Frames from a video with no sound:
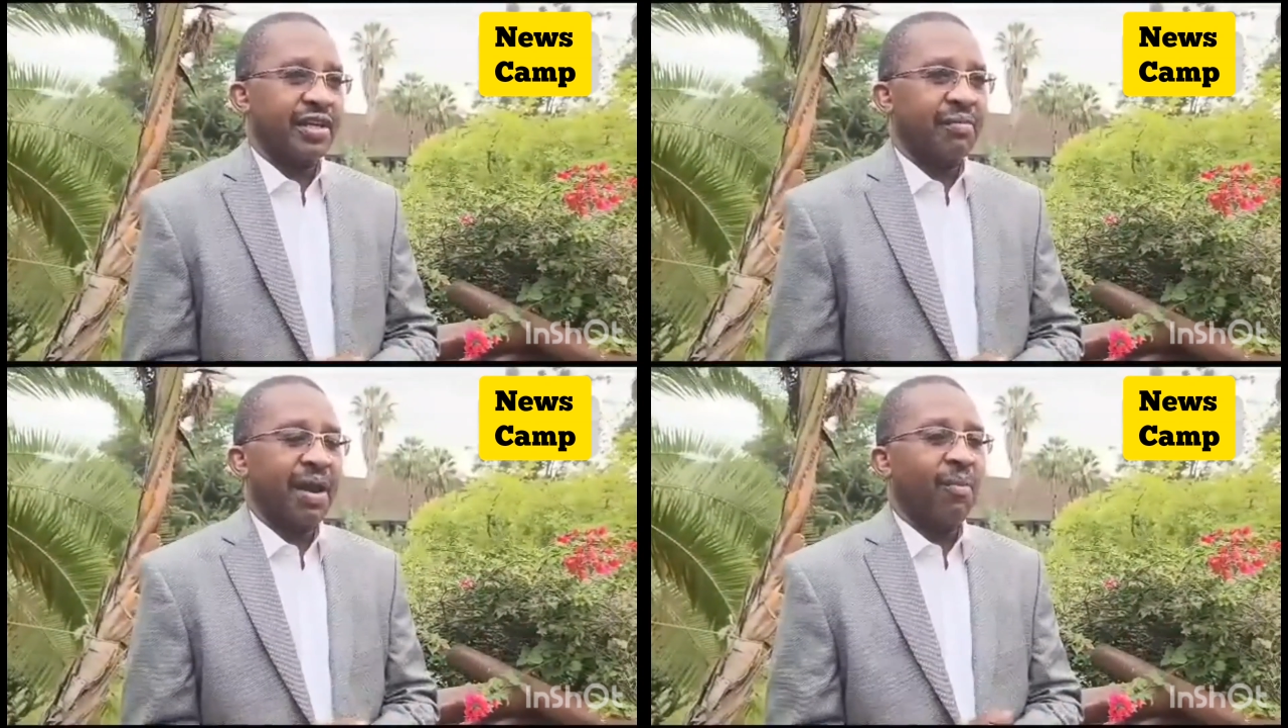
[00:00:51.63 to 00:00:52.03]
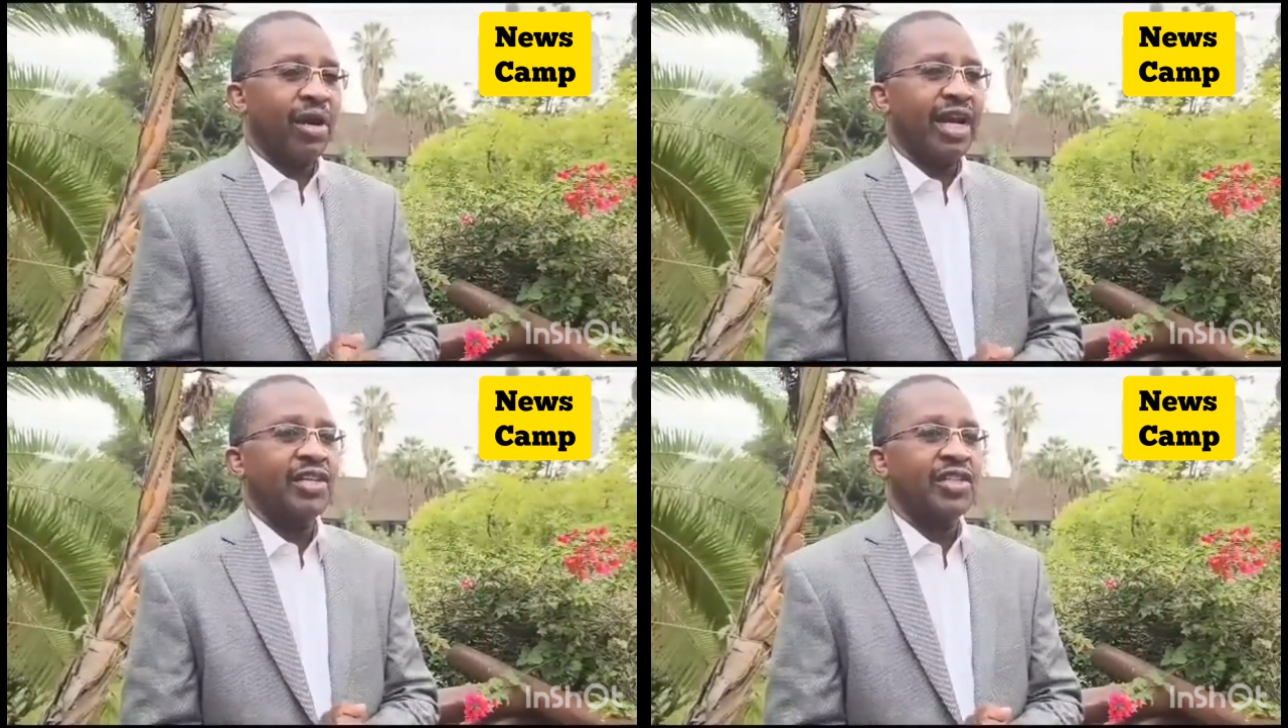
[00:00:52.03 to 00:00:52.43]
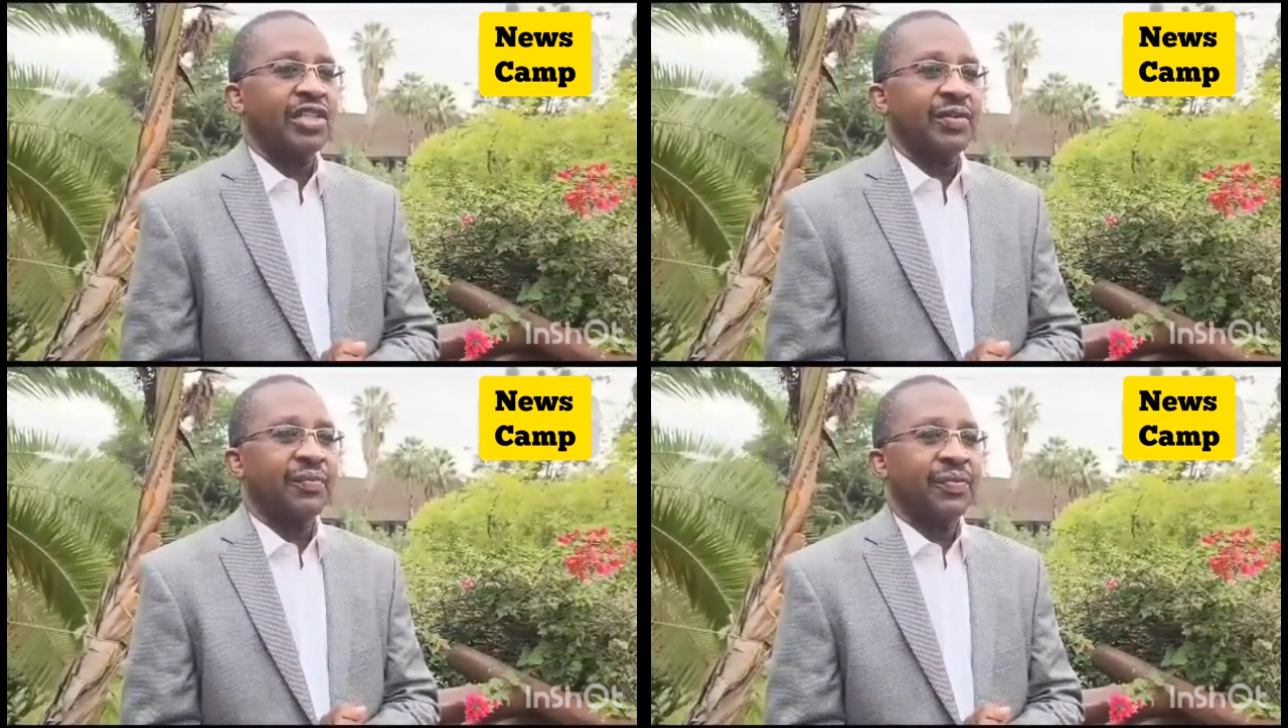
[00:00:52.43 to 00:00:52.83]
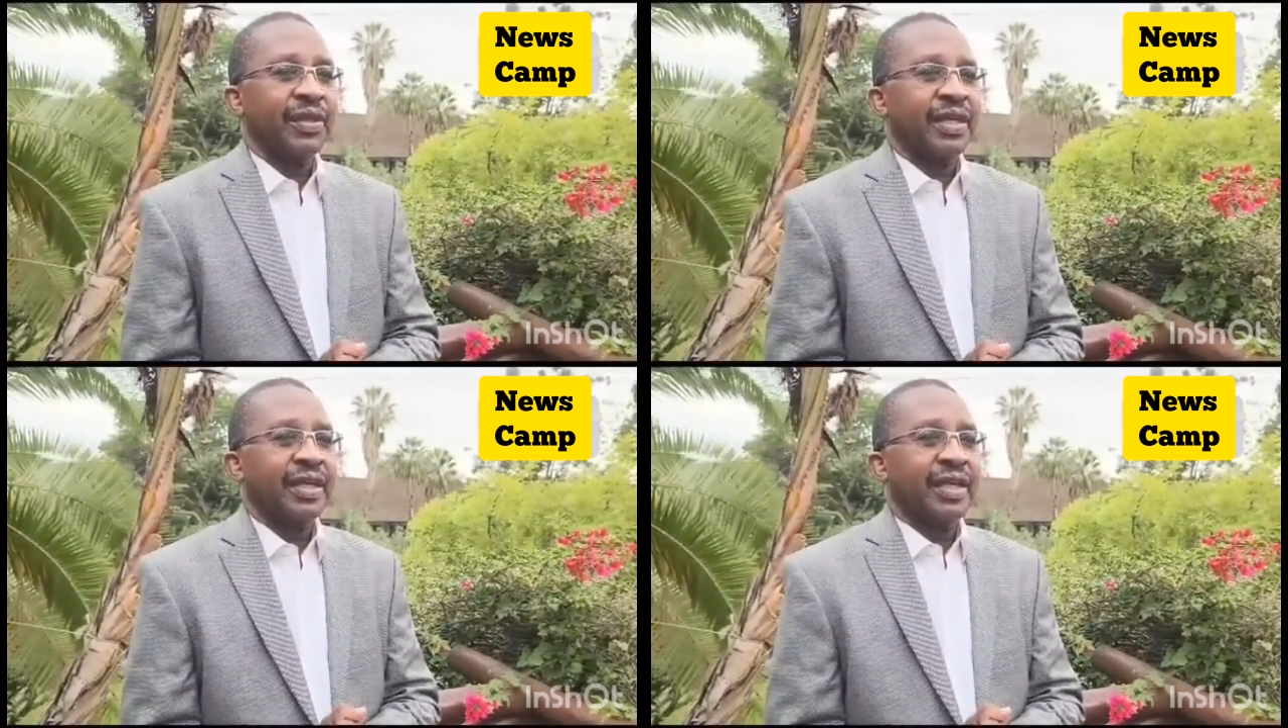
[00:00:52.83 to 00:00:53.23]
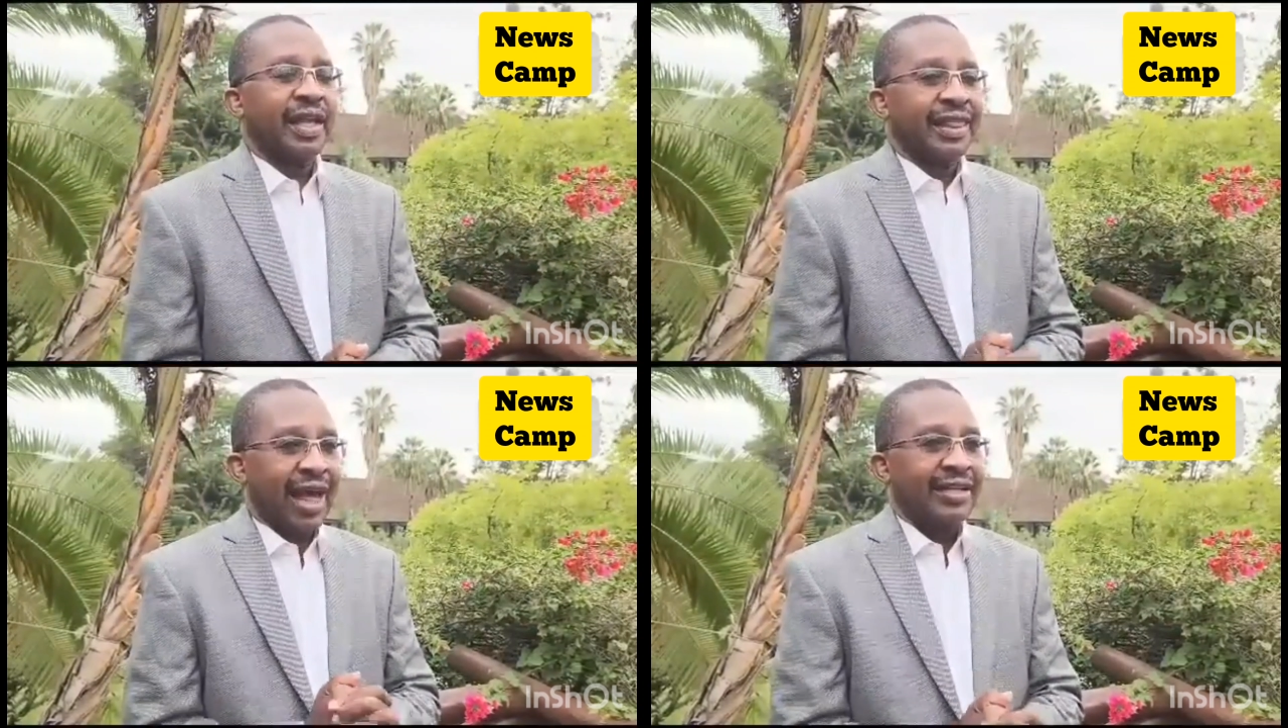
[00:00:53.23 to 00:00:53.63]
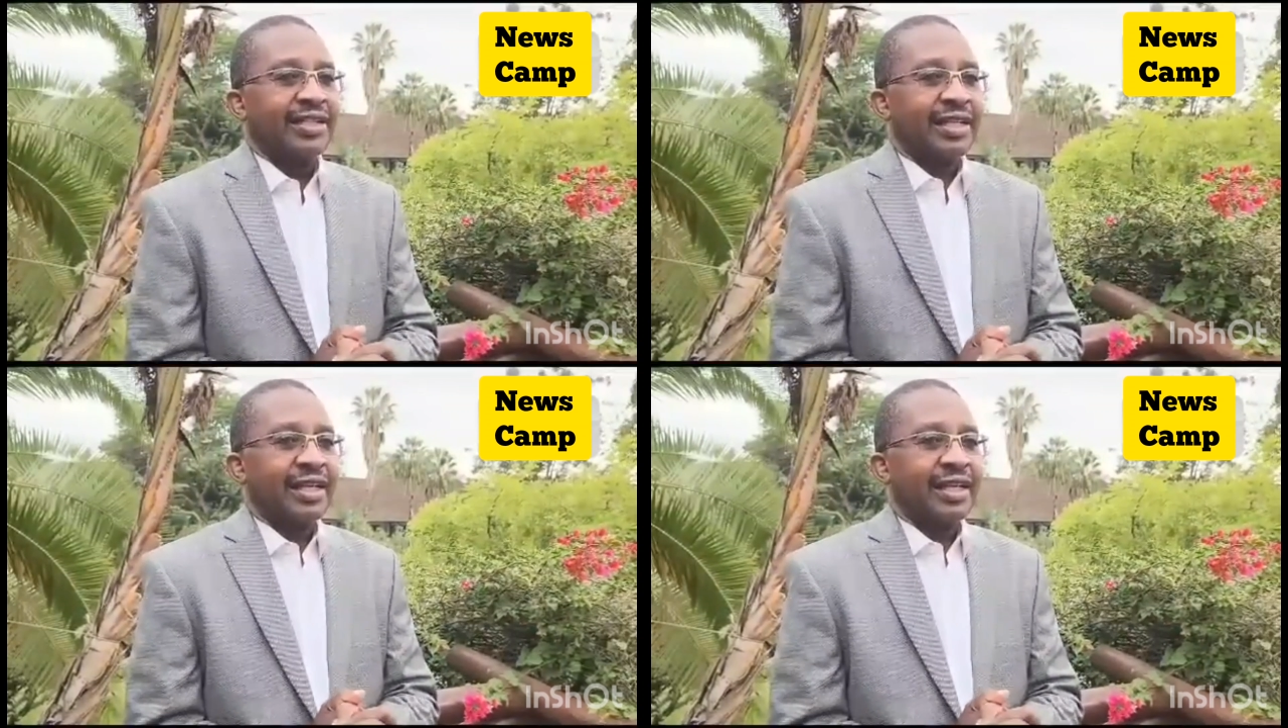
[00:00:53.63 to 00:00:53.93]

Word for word: by Mwananchi that